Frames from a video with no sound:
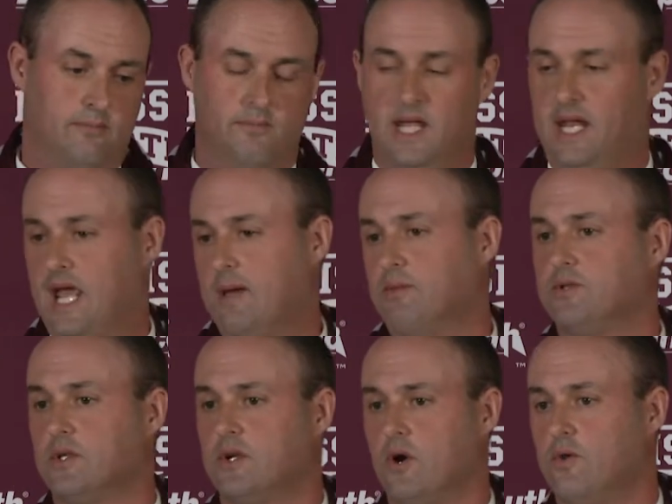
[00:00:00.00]
being able
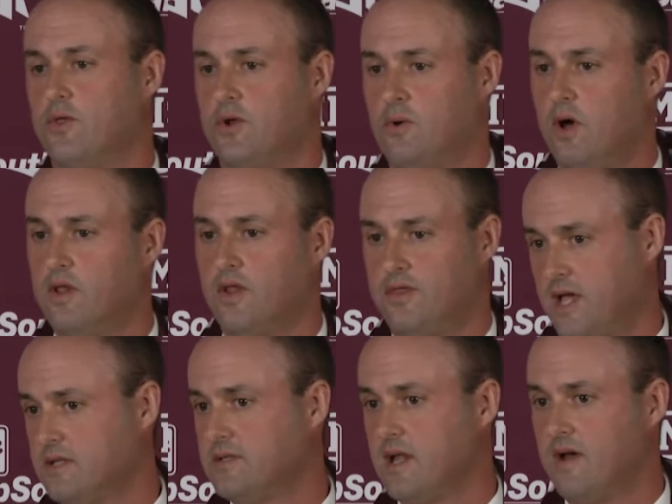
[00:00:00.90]
to go through all the
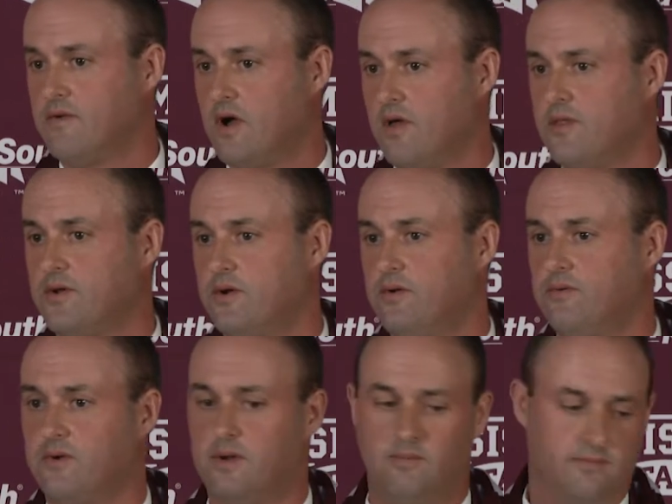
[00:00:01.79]
things that I've gone through
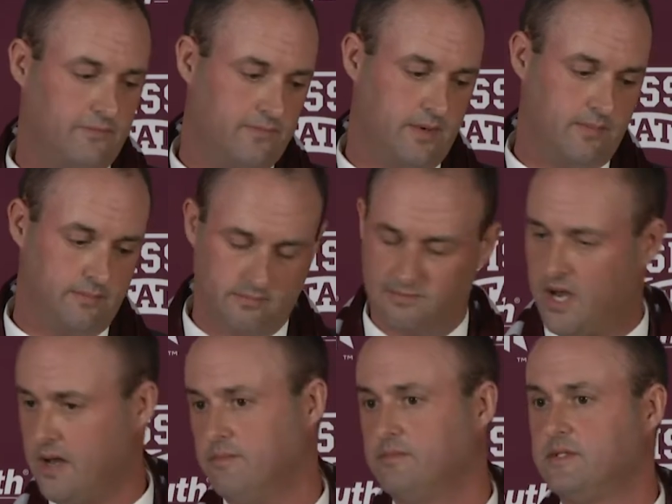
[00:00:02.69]
from
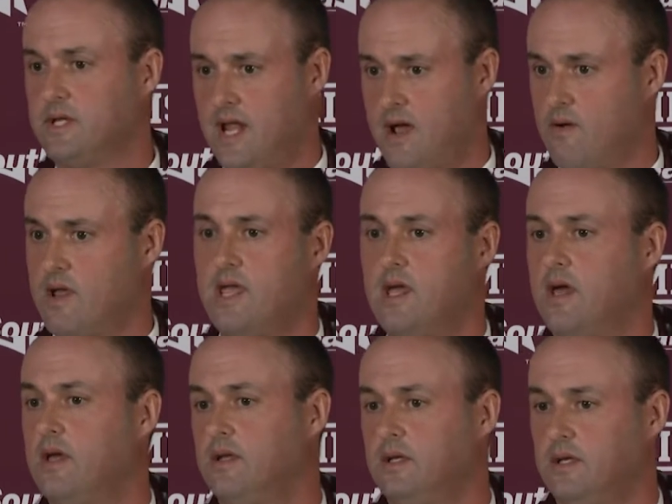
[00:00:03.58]
bottom to now
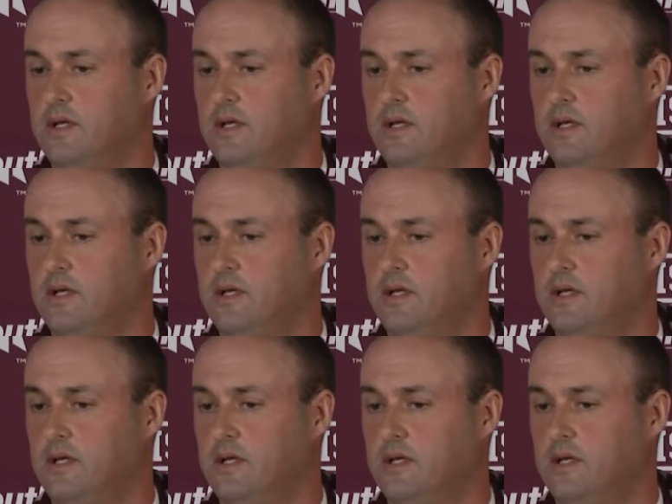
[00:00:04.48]
here